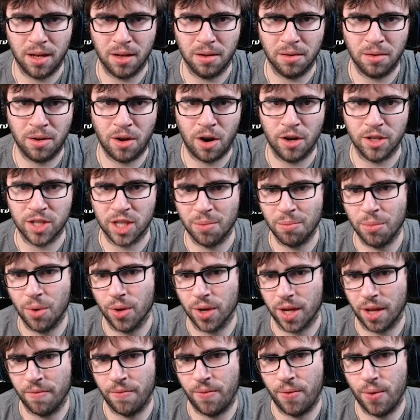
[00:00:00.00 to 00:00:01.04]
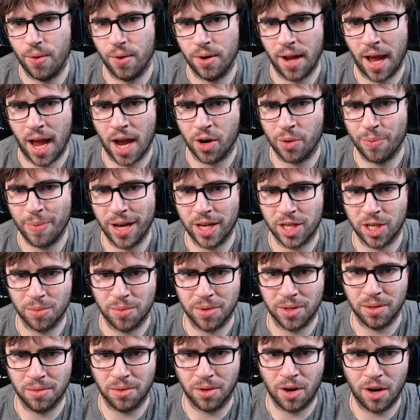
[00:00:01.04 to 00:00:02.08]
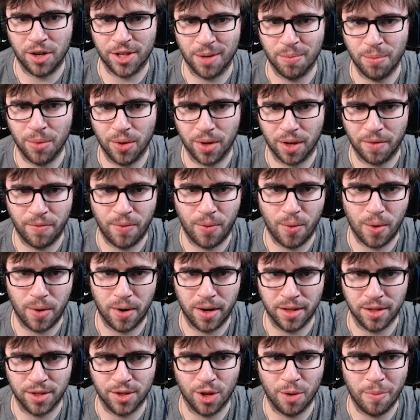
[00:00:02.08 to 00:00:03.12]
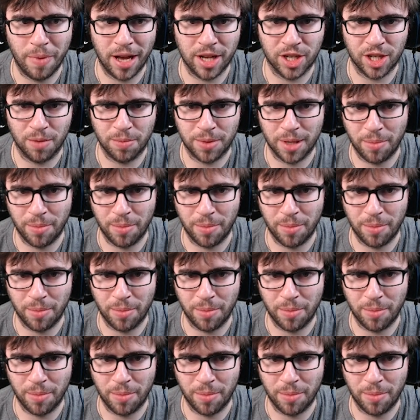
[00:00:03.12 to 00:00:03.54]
cards I'd mulligan for in aggro matchups and cards I'd mulligan for in slow matchups.